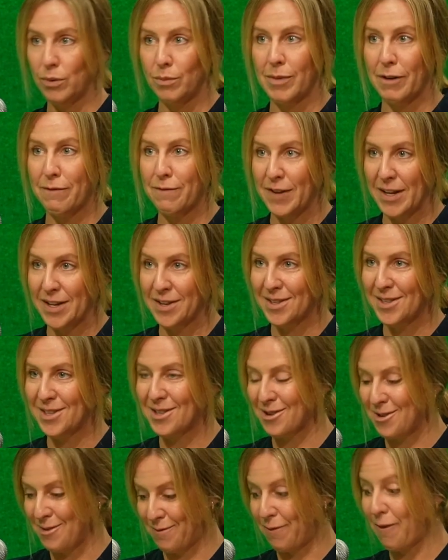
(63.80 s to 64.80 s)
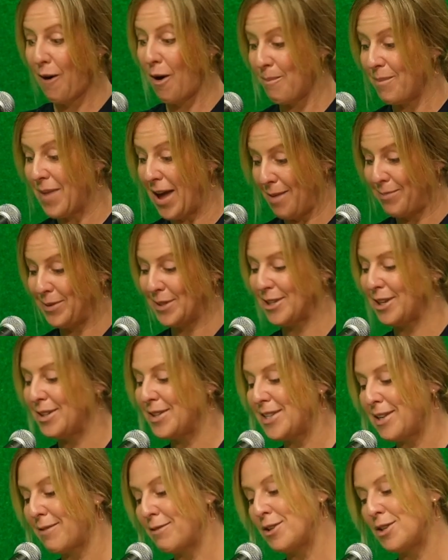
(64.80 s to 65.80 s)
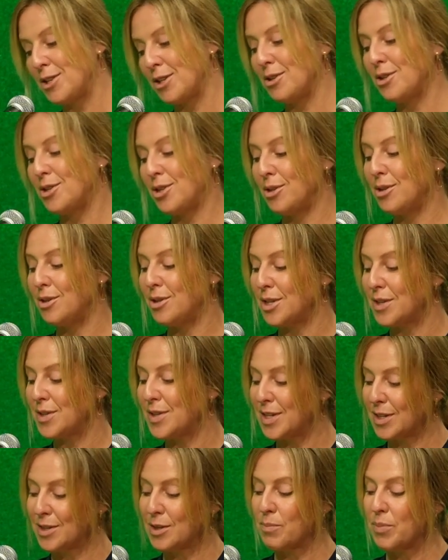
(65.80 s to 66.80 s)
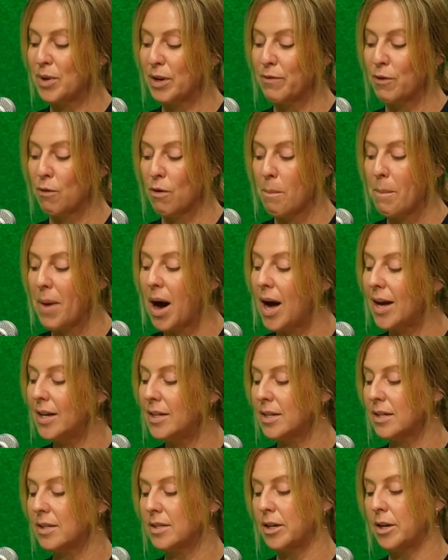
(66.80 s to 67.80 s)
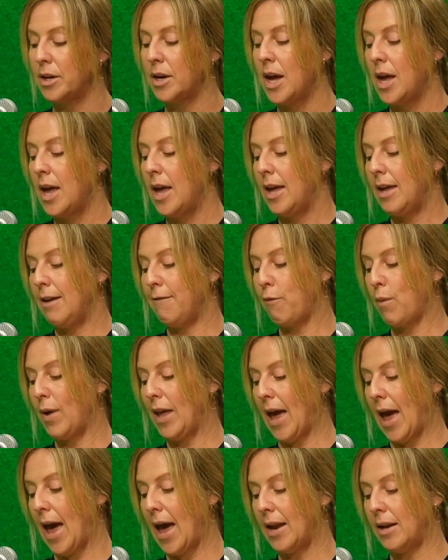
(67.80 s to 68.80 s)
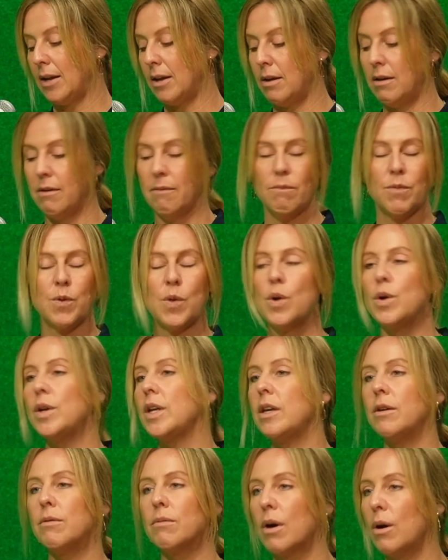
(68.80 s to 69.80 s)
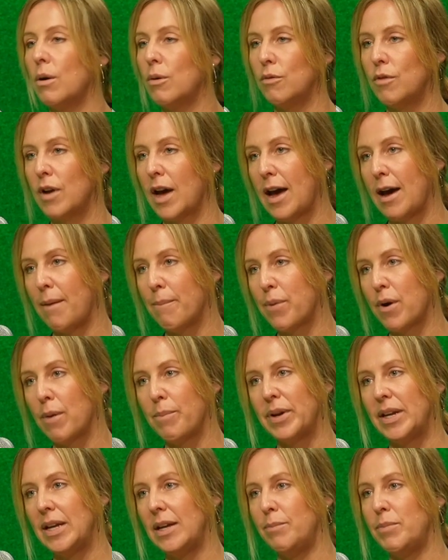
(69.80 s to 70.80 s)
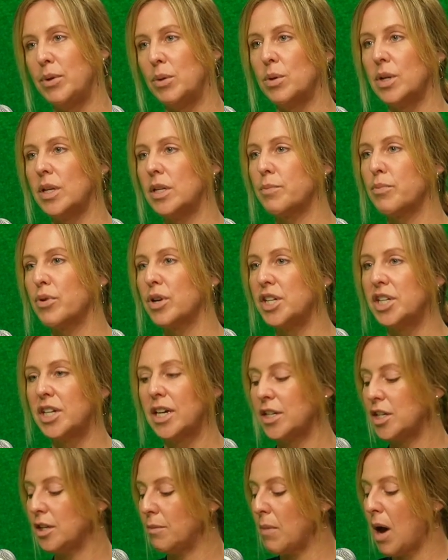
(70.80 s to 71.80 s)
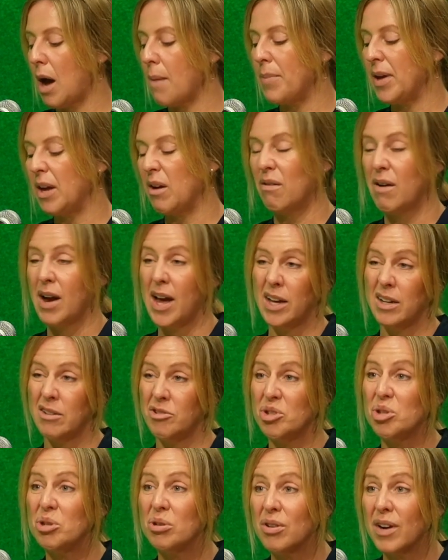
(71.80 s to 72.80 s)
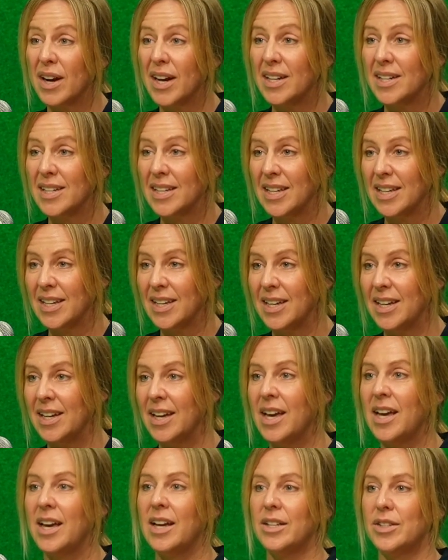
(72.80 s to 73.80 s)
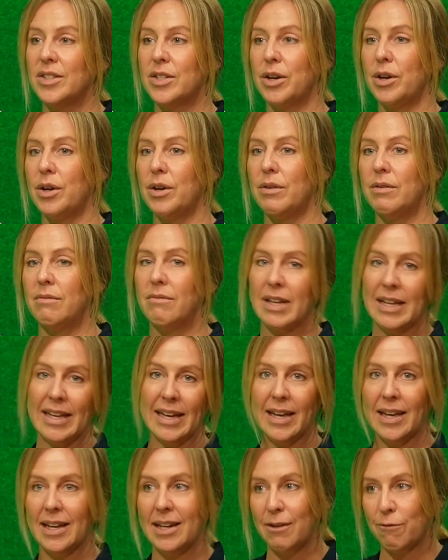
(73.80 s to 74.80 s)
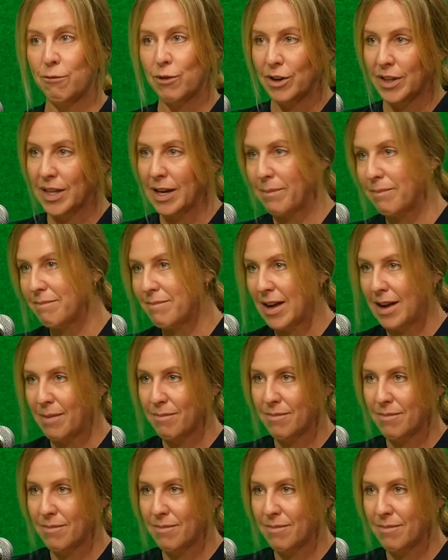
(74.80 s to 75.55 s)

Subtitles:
pulled my figures through from episode 722 just as a bit of a reminder. So if we had a 30-year-old property, building depreciation might be around $2,000 a year. So again, if we're in that,